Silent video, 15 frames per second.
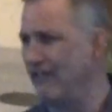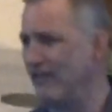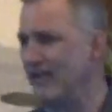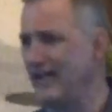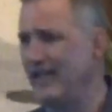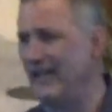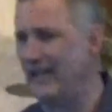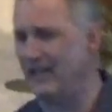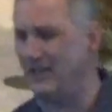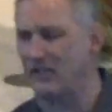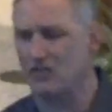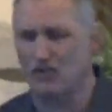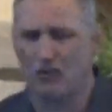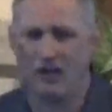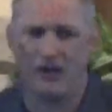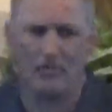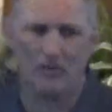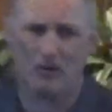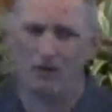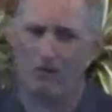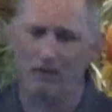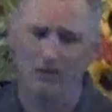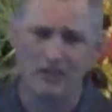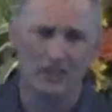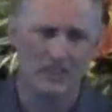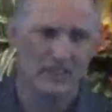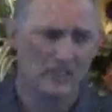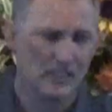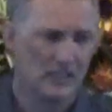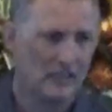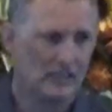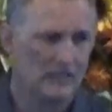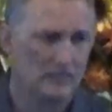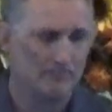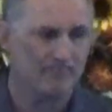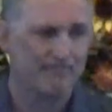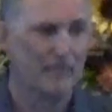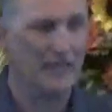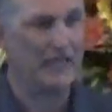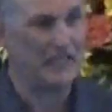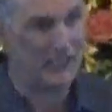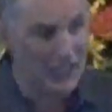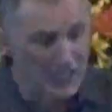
You're never going to get into trouble. But